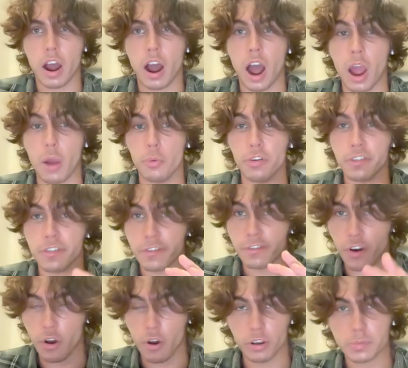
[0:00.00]
I would
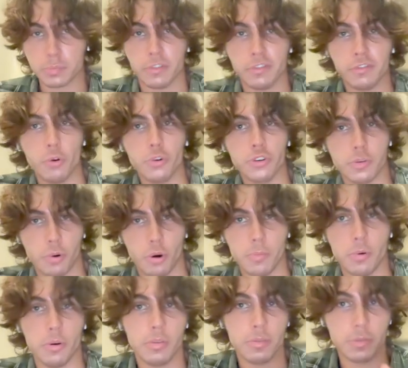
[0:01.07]
first, before you
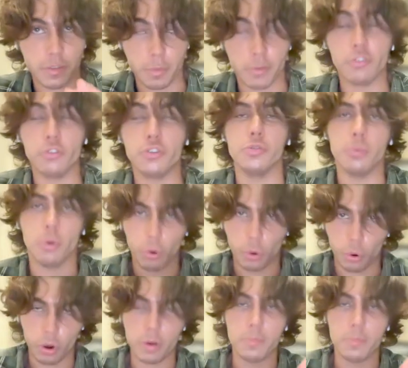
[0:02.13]
pour